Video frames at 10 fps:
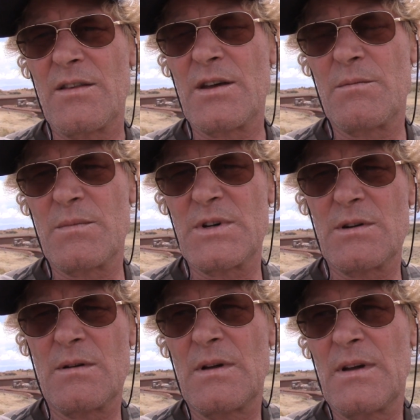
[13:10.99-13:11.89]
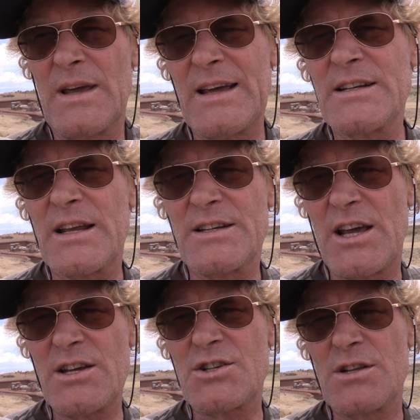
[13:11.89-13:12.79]
The
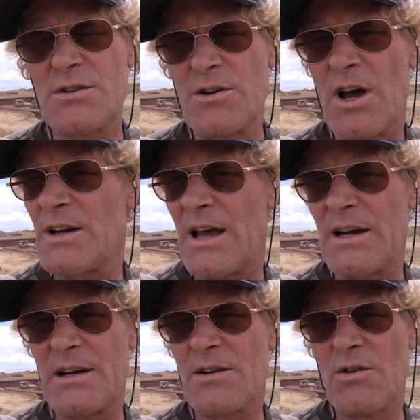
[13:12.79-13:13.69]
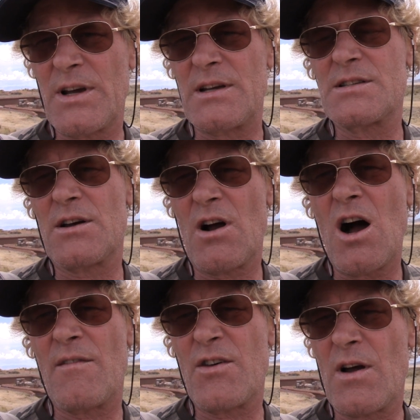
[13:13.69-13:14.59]
indentations are not ninety degrees, they're off.